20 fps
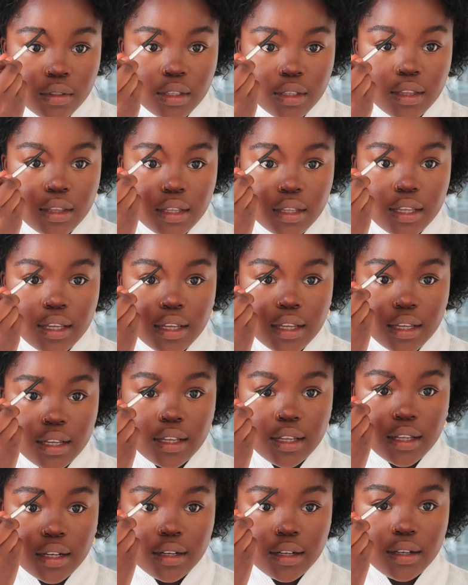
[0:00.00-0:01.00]
And
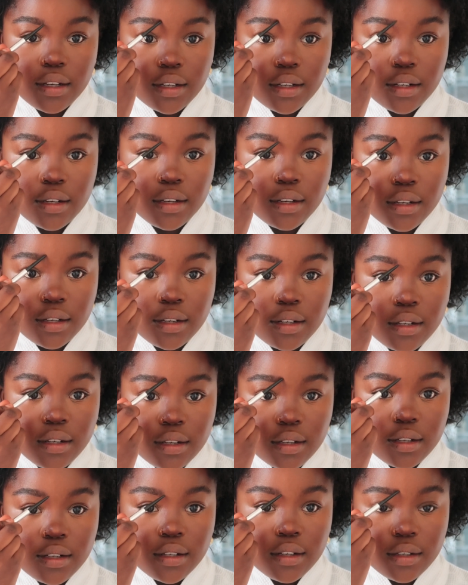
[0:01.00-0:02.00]
then
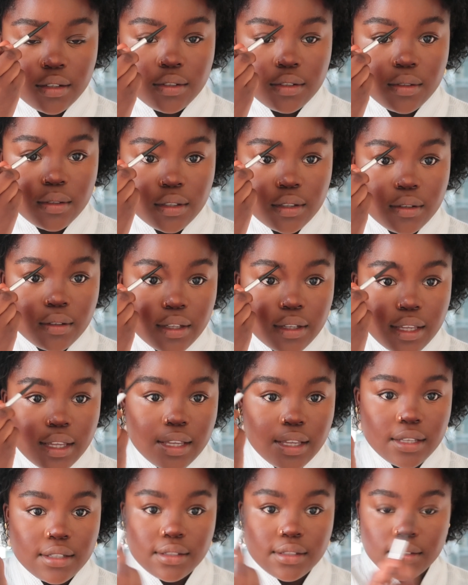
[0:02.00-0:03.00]
do little
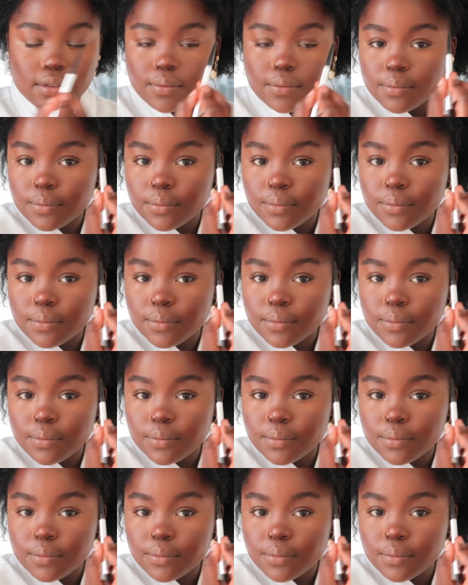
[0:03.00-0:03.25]
hairs.